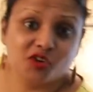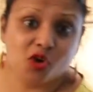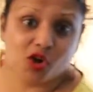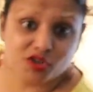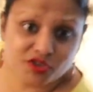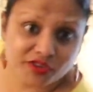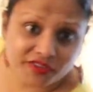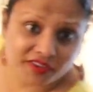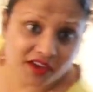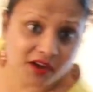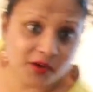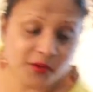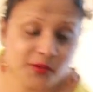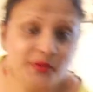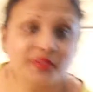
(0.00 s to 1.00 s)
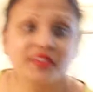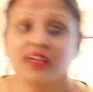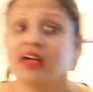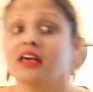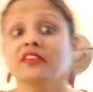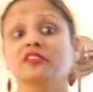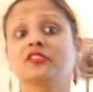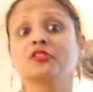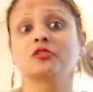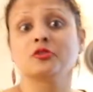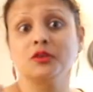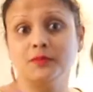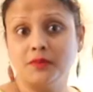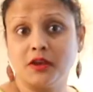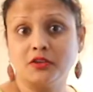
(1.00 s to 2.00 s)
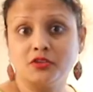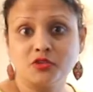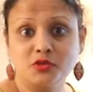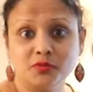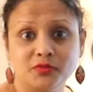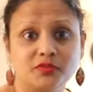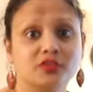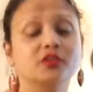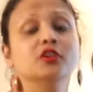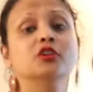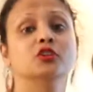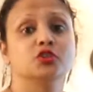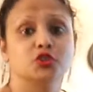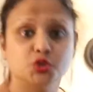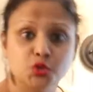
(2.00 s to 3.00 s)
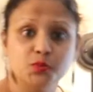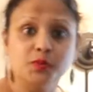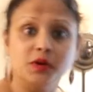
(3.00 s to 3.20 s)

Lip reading: gorgeous house has 3 bedrooms, 2